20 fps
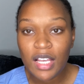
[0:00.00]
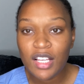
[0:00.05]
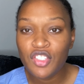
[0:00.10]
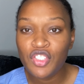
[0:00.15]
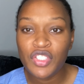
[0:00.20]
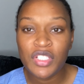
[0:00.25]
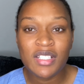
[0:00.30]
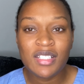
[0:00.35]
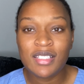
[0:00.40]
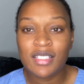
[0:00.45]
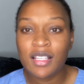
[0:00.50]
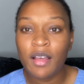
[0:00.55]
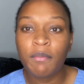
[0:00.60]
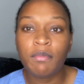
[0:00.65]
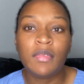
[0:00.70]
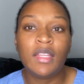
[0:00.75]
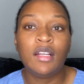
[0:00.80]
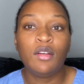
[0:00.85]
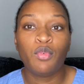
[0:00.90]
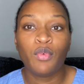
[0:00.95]
just
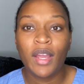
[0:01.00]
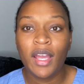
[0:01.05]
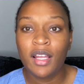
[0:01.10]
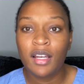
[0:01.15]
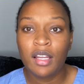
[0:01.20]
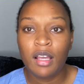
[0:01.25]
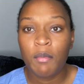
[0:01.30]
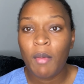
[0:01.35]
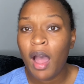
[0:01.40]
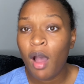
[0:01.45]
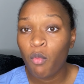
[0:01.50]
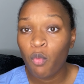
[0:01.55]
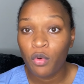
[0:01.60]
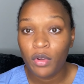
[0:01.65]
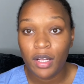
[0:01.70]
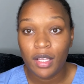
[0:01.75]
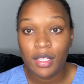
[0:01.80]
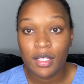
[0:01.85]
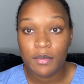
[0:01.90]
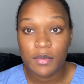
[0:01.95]
something random I
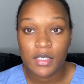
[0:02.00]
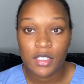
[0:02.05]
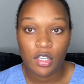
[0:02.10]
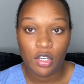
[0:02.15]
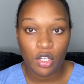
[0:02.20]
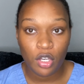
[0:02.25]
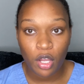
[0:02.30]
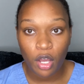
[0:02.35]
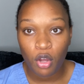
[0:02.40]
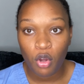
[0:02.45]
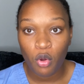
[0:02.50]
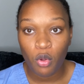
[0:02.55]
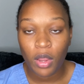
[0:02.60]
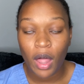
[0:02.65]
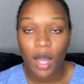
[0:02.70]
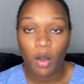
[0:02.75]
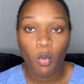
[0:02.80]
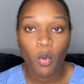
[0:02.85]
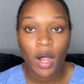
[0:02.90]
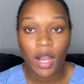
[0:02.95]
wanted them to know
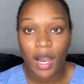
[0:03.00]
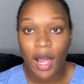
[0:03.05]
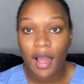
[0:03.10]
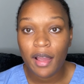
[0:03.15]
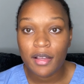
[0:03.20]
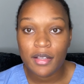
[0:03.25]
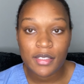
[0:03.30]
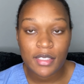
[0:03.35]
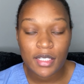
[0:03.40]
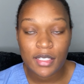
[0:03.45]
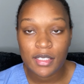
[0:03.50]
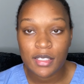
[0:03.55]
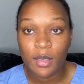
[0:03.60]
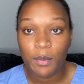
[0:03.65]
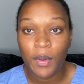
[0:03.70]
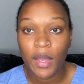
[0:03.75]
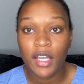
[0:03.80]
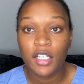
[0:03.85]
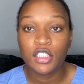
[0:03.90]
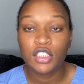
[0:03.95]
like while I assess the
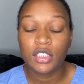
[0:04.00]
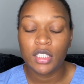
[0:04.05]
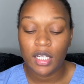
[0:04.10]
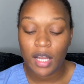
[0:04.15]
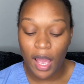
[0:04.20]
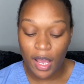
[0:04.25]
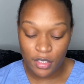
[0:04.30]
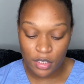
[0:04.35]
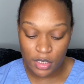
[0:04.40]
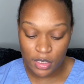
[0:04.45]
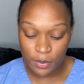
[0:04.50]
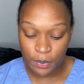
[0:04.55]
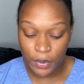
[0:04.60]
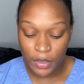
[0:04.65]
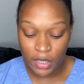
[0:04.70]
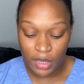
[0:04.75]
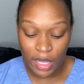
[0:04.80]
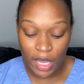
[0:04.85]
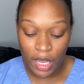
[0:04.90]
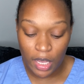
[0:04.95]
patient, I just
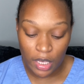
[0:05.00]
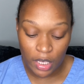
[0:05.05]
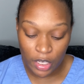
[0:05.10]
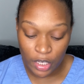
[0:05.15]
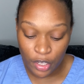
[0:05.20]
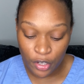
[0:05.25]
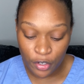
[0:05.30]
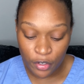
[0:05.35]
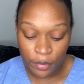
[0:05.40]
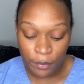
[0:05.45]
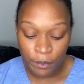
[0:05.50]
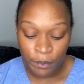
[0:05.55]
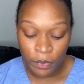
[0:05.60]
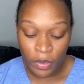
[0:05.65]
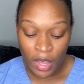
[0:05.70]
put that here.